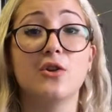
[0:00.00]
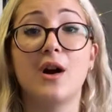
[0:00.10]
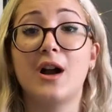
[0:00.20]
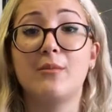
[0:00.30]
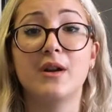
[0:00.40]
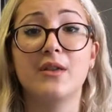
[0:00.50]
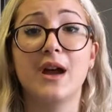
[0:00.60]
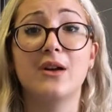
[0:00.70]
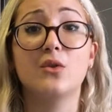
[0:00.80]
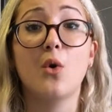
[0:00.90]
your eyebrow
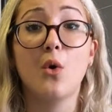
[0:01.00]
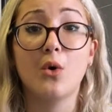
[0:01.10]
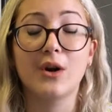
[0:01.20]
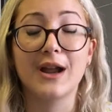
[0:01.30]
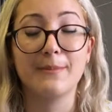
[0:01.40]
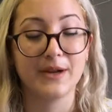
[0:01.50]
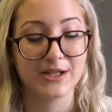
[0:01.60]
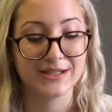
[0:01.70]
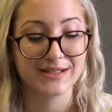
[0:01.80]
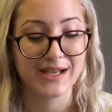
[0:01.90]
done, or a
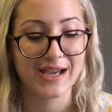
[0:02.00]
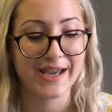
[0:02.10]
piercing.